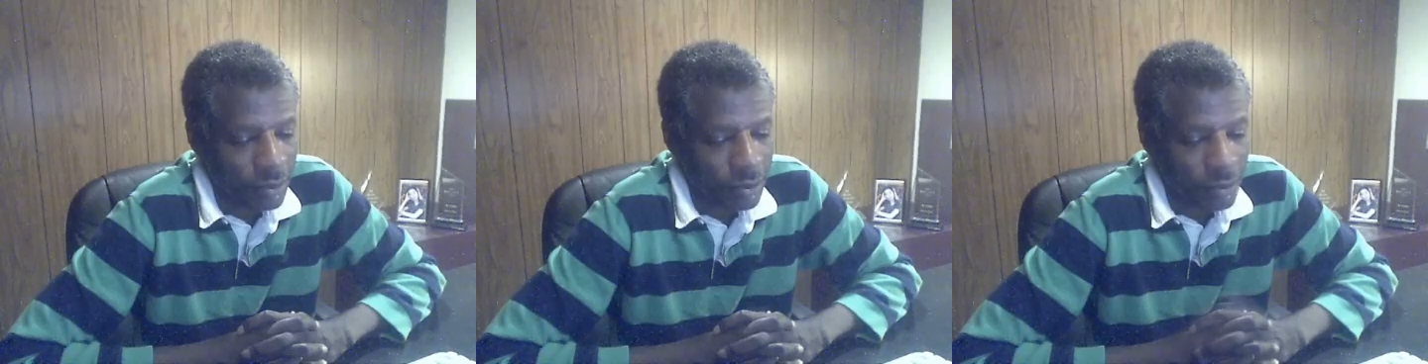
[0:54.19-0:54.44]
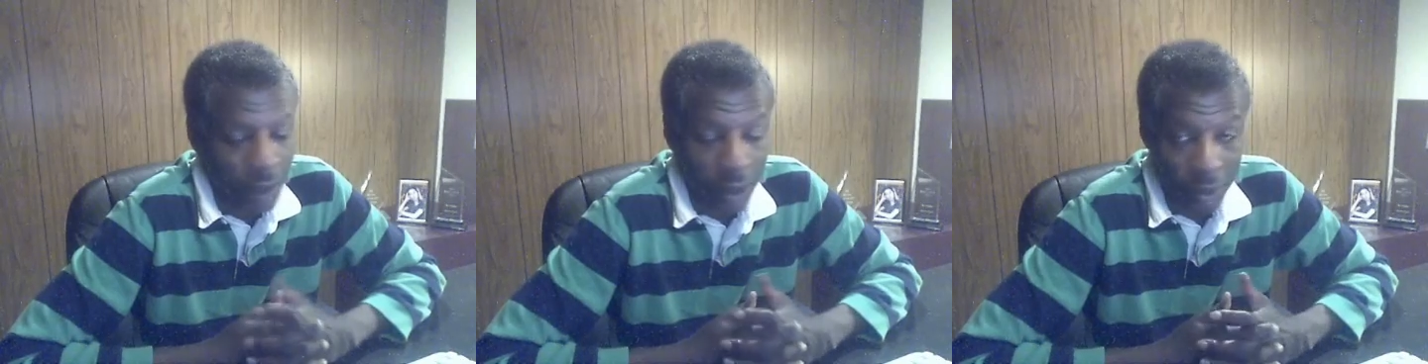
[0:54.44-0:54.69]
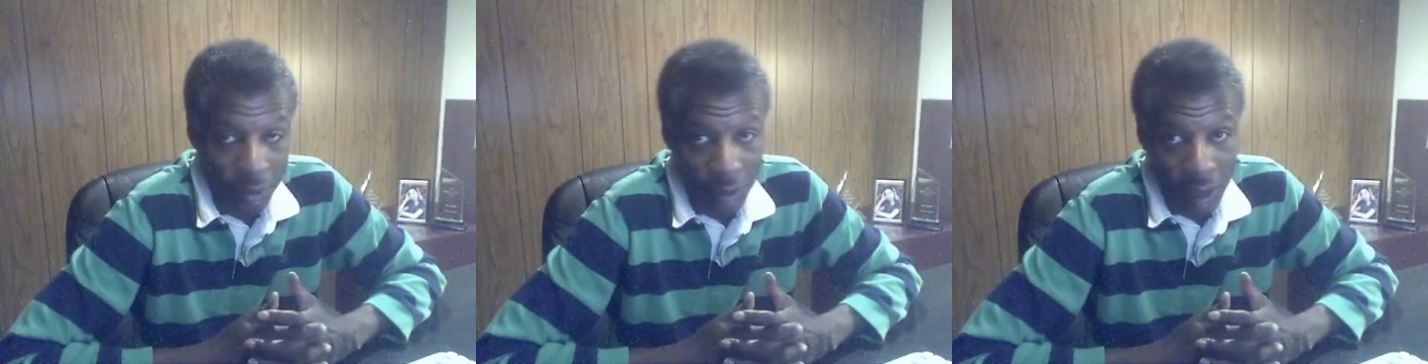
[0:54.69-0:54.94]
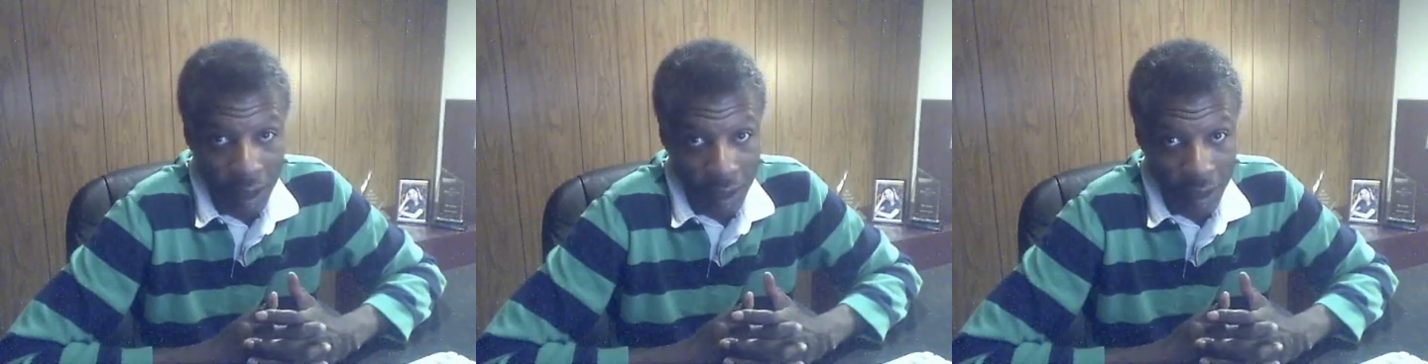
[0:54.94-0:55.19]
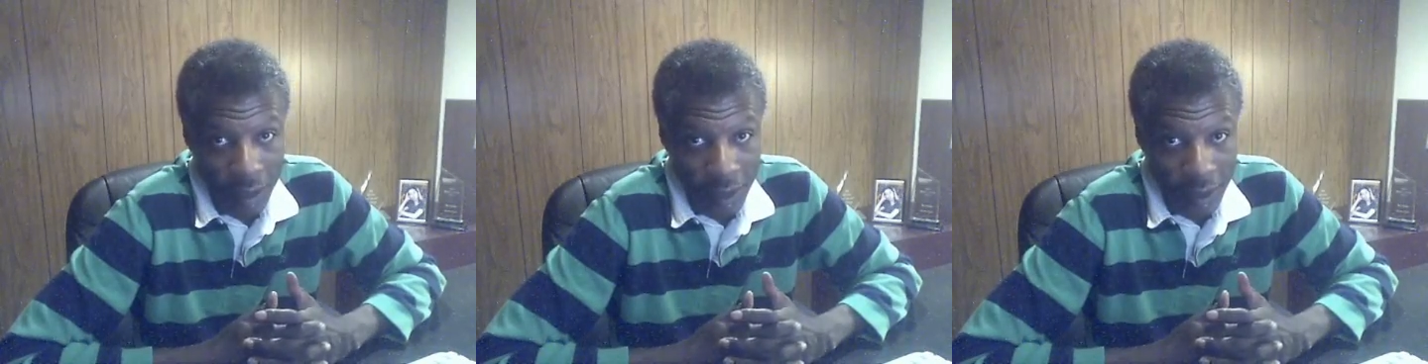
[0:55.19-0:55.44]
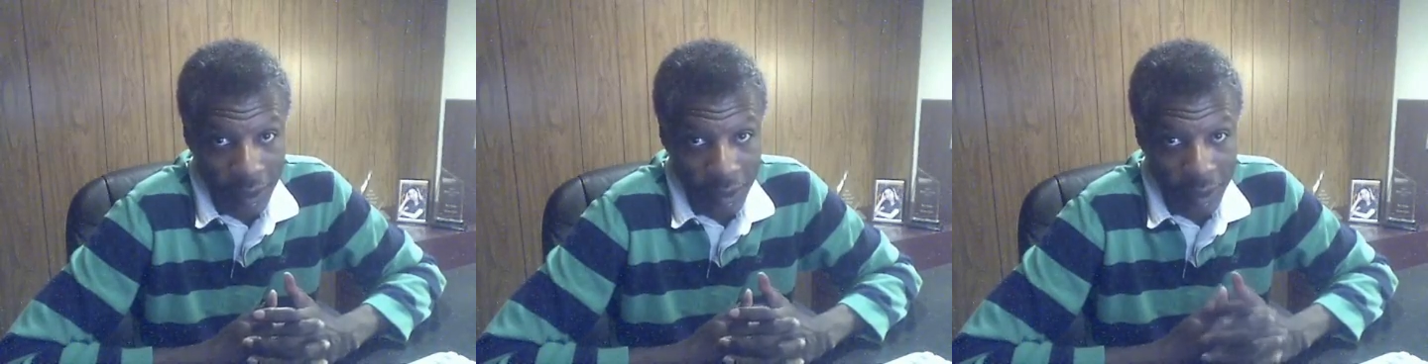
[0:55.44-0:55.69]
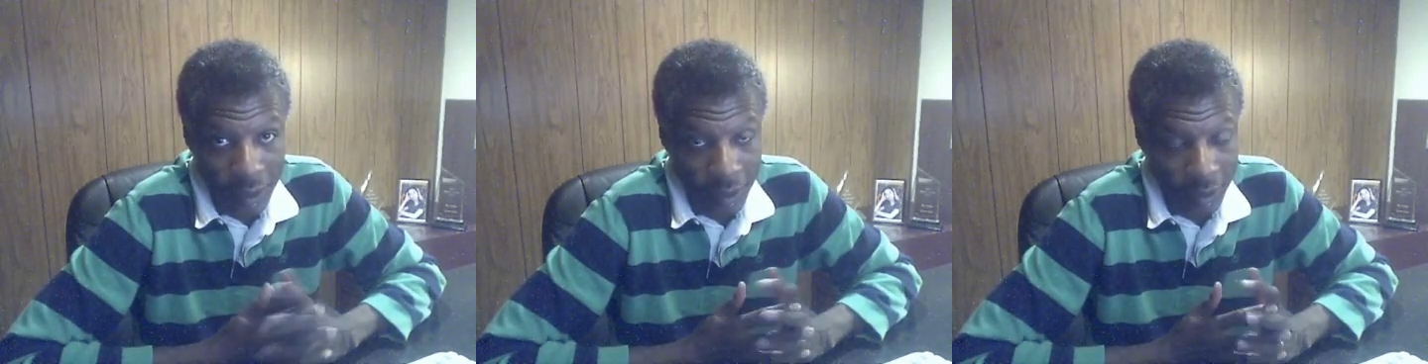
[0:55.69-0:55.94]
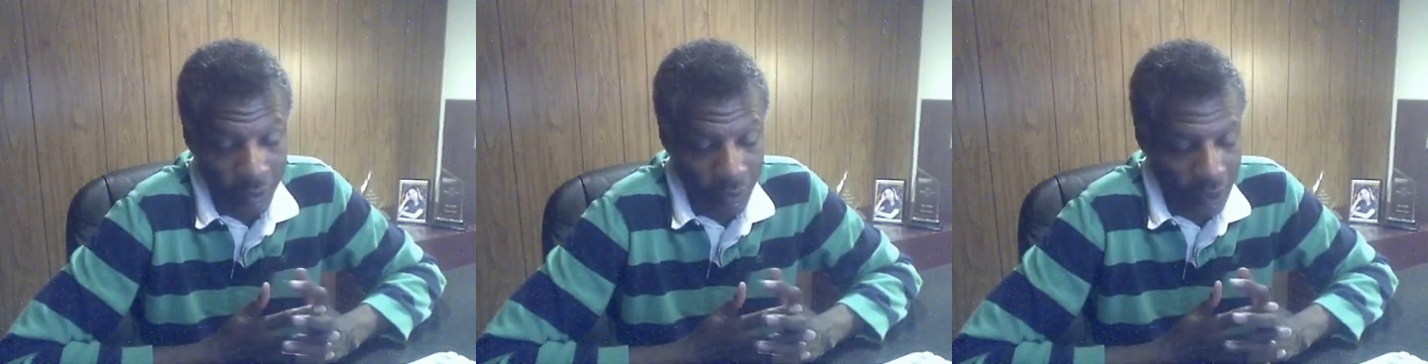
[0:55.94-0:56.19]
modern politics as
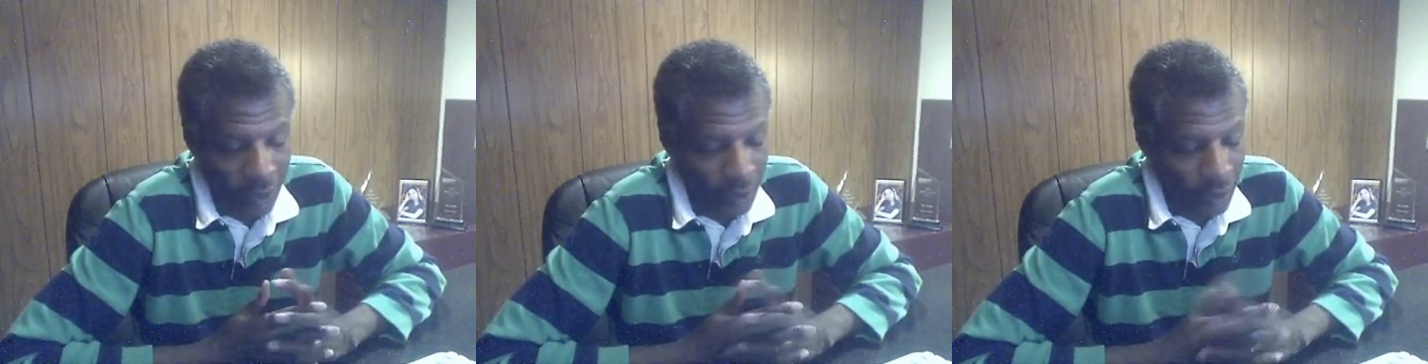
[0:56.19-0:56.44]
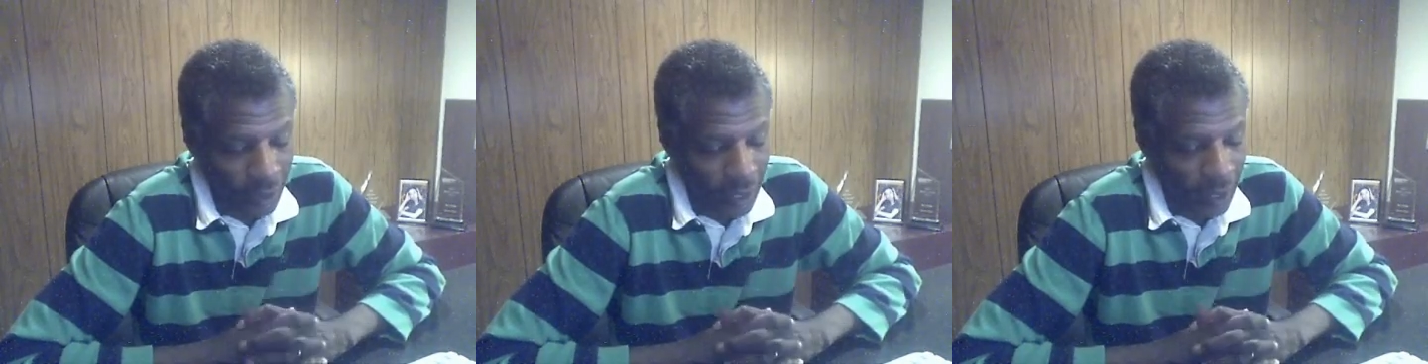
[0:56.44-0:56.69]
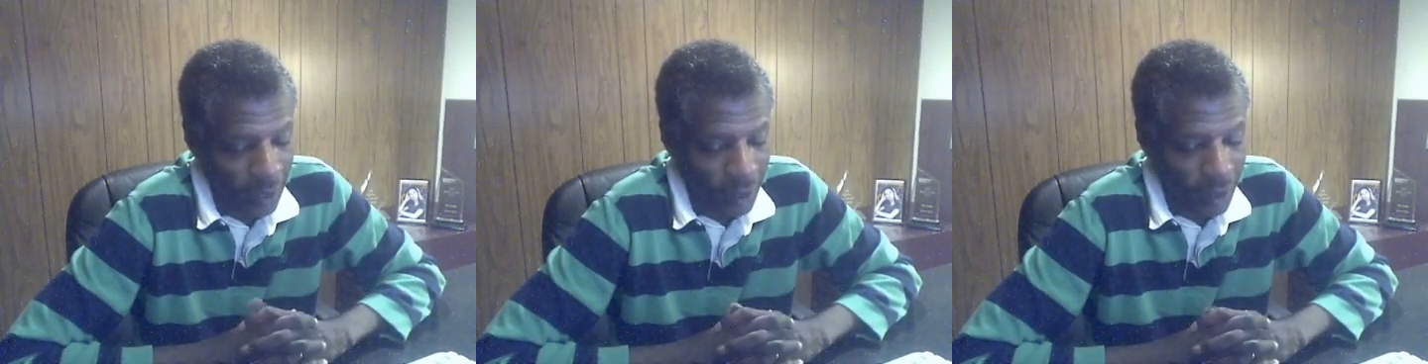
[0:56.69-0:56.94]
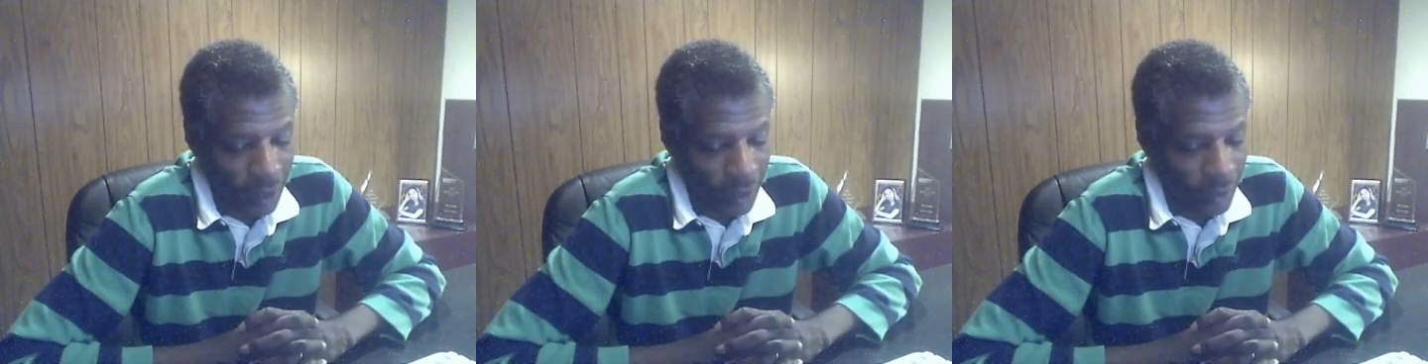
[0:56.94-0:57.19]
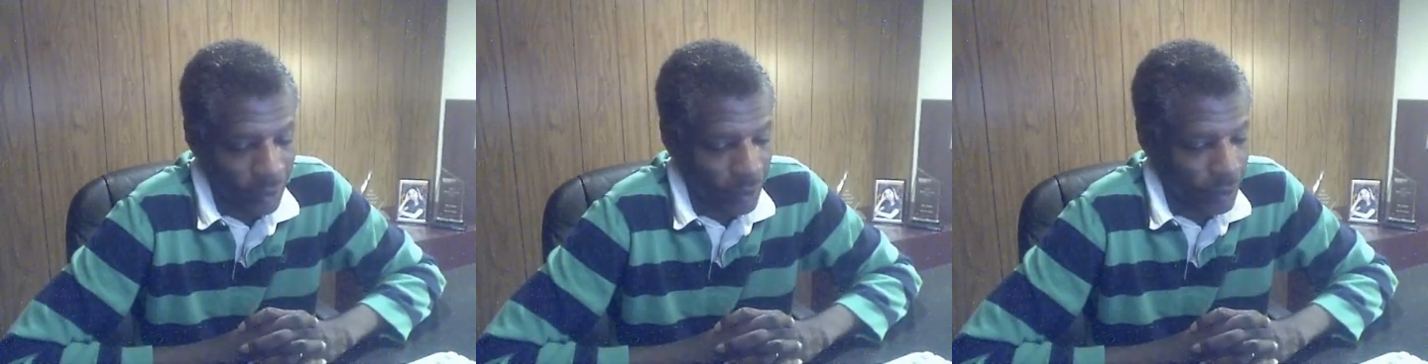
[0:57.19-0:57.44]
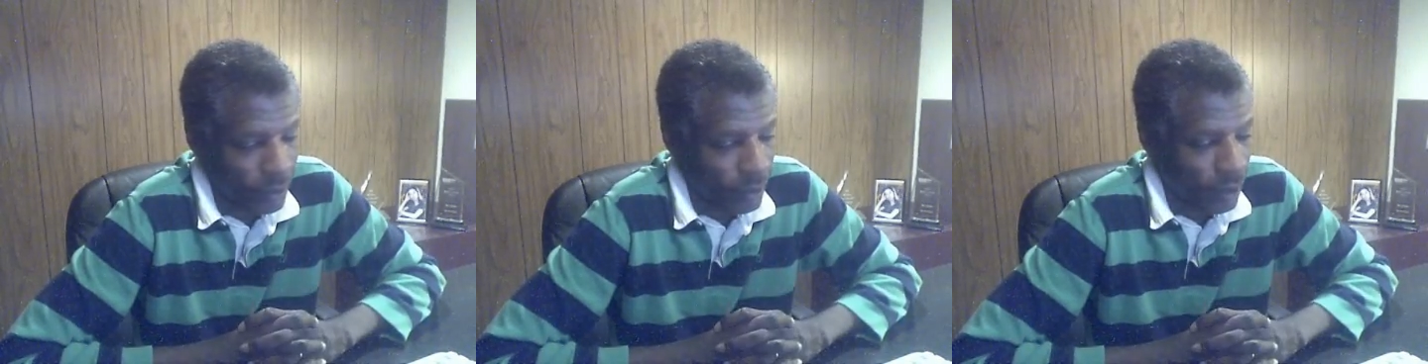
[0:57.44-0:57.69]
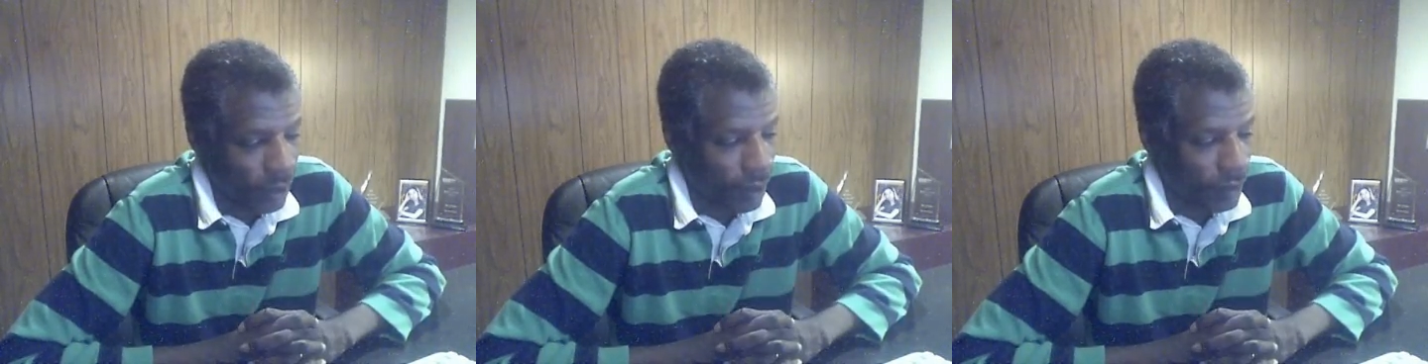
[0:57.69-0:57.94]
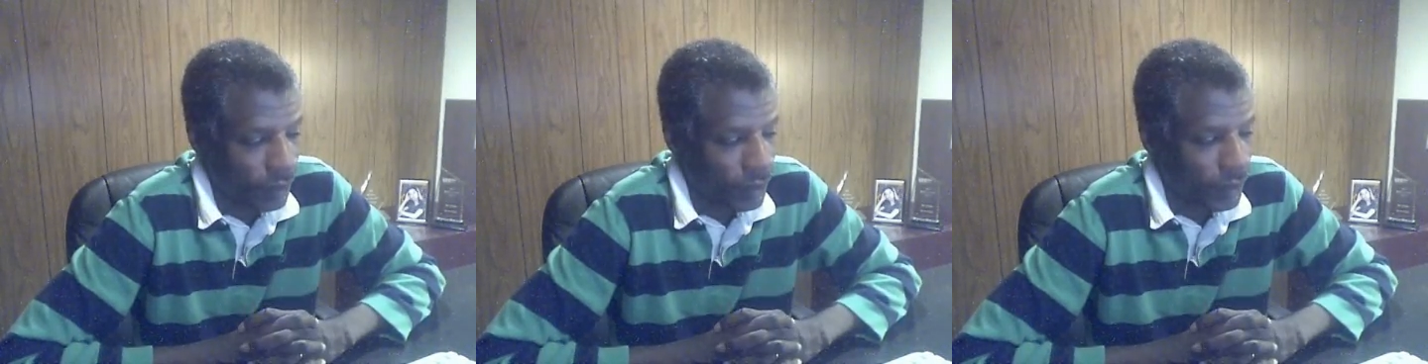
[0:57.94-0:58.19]
you vet a candidate for an
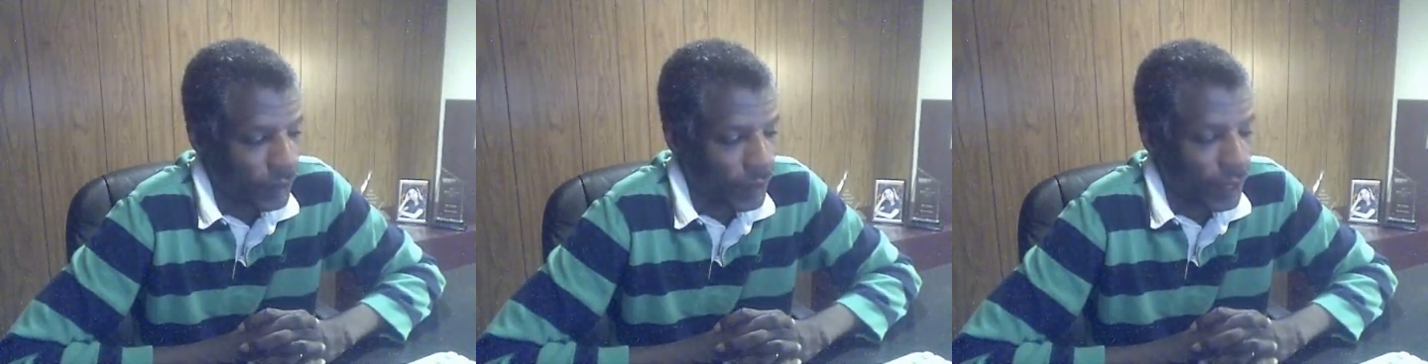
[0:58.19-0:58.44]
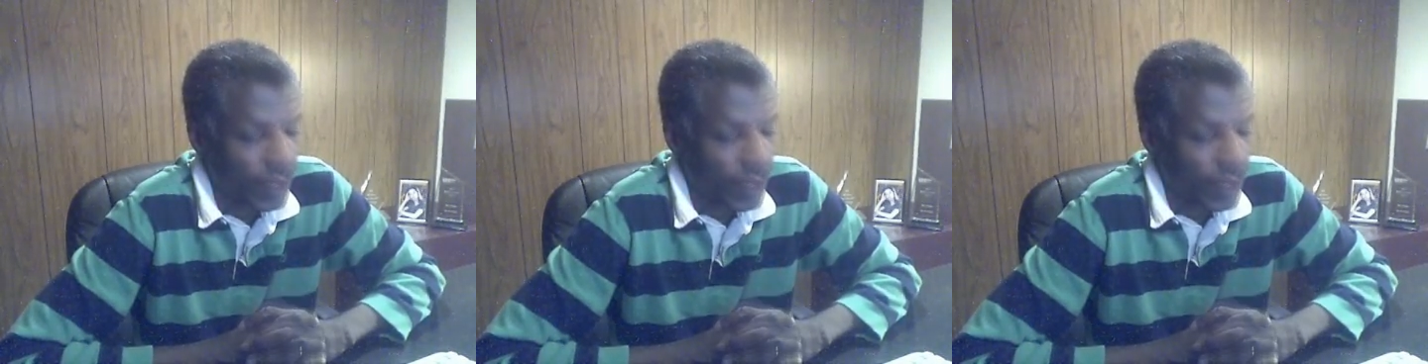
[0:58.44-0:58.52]
office.